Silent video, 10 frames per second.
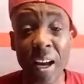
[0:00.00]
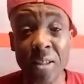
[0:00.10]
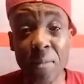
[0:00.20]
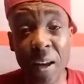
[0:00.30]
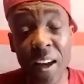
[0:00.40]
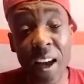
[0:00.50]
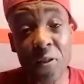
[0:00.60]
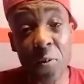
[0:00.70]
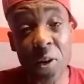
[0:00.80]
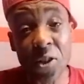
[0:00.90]
Cause him mother
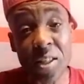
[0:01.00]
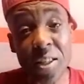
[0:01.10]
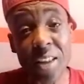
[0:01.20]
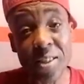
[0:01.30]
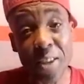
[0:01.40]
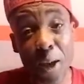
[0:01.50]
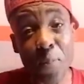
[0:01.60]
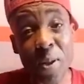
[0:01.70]
have mentioned it as here.